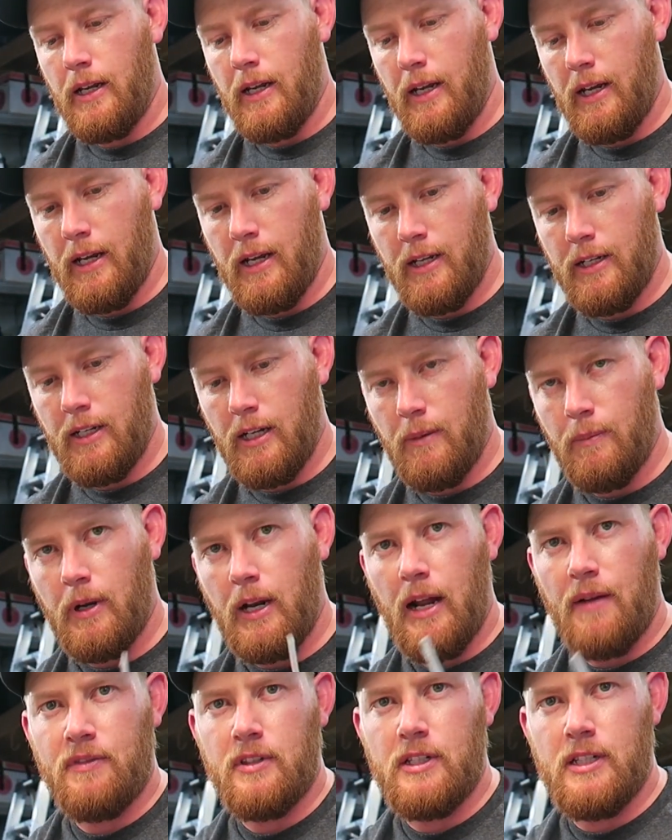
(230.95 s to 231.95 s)
And I'm going
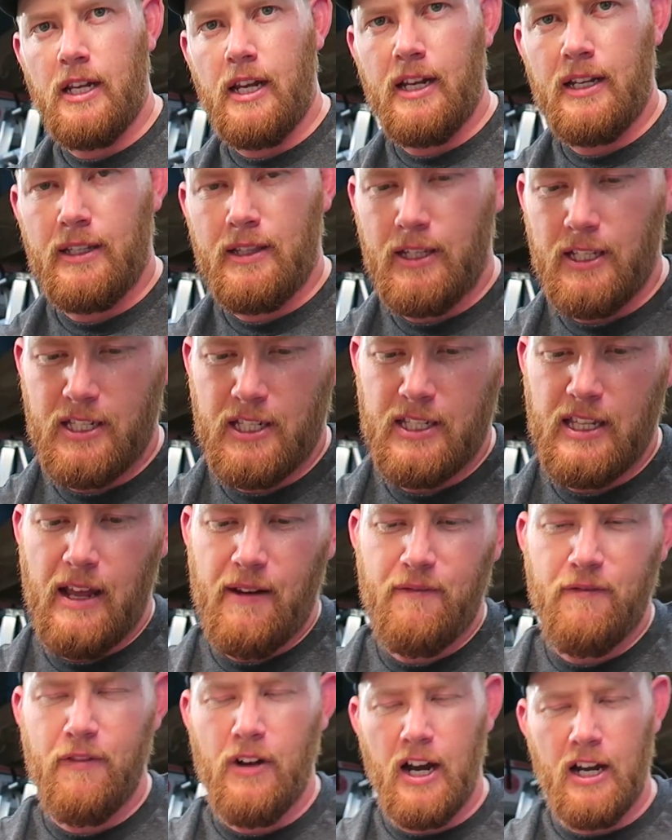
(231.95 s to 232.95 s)
to have to take, this is
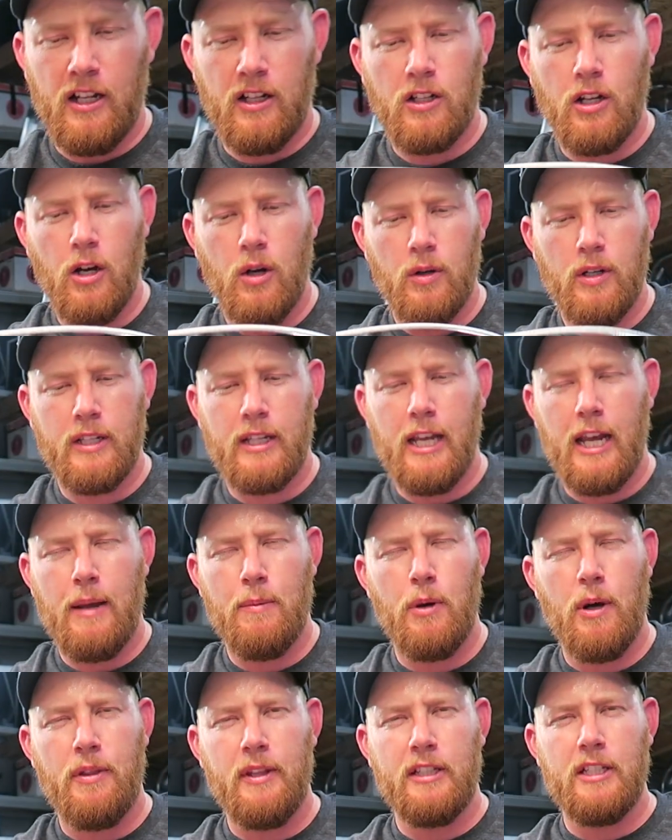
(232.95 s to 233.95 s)
that vinyl coated
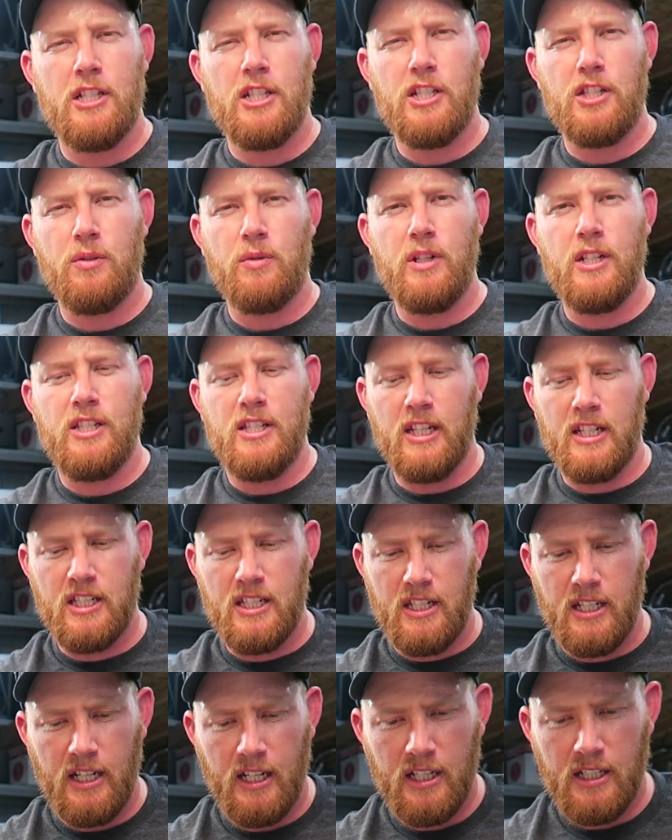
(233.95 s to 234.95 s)
cable. I think this is
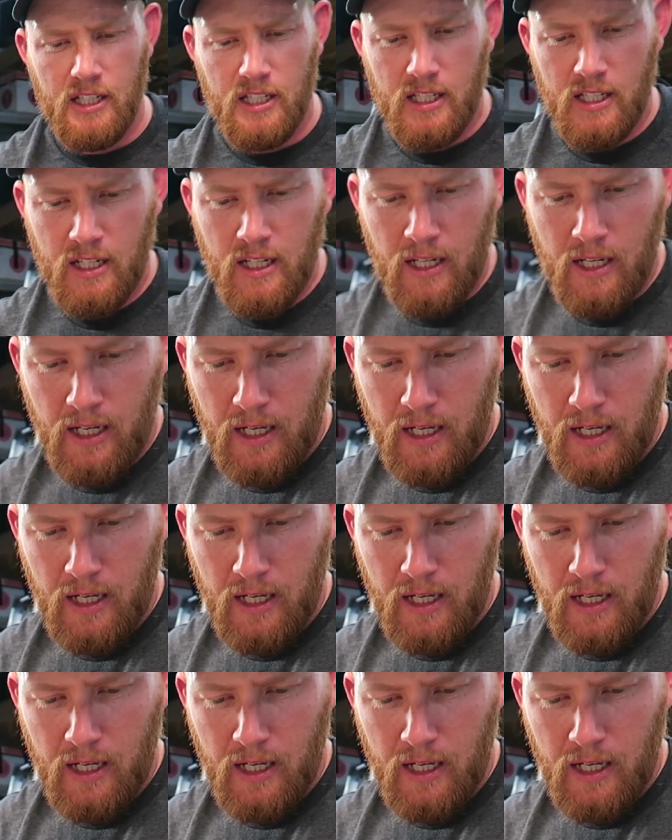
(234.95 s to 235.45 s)
3/16.